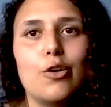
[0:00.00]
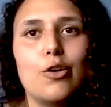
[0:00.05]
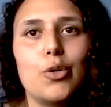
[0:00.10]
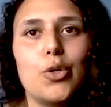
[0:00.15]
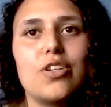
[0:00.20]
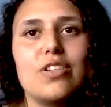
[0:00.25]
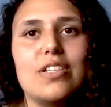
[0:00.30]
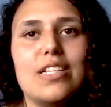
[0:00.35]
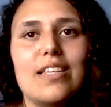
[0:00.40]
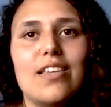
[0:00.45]

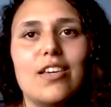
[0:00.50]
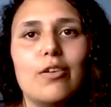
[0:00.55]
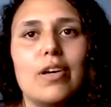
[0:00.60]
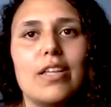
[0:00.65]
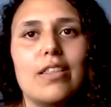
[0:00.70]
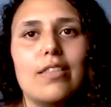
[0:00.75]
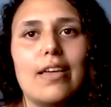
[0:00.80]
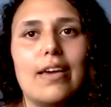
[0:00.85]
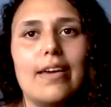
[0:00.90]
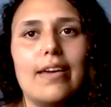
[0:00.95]
you're dealing
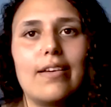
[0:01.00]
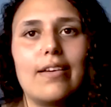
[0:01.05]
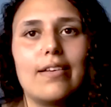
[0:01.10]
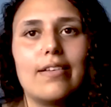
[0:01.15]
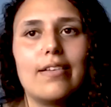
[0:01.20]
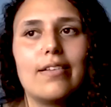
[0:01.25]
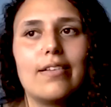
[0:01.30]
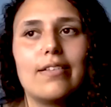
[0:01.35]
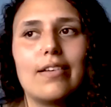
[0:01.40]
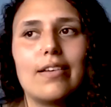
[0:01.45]
with like
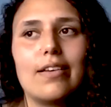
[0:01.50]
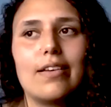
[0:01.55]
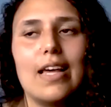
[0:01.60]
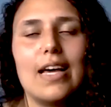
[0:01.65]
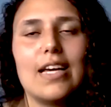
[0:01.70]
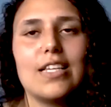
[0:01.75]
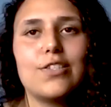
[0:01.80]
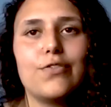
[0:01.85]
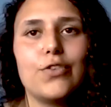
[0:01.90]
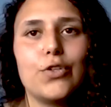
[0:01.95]

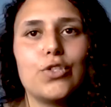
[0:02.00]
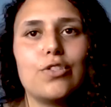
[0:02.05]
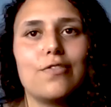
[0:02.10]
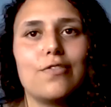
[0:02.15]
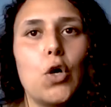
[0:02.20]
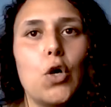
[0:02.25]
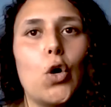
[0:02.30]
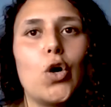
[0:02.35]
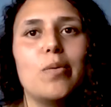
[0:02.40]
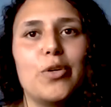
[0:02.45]
class fills
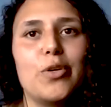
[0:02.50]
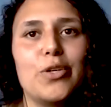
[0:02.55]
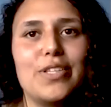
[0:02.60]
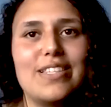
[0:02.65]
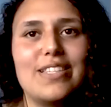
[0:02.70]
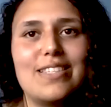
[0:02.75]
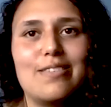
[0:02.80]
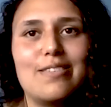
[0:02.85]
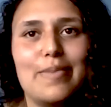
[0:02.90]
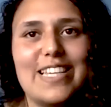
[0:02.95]
of
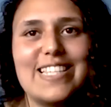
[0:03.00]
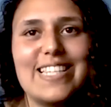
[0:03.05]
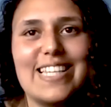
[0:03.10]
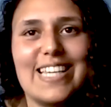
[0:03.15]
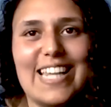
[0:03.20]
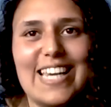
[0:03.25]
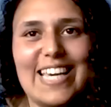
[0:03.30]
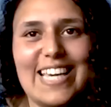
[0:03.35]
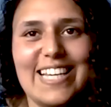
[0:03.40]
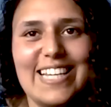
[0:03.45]
hormones,
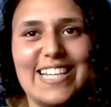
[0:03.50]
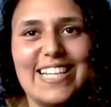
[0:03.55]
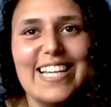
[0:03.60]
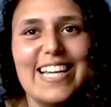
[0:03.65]
basically.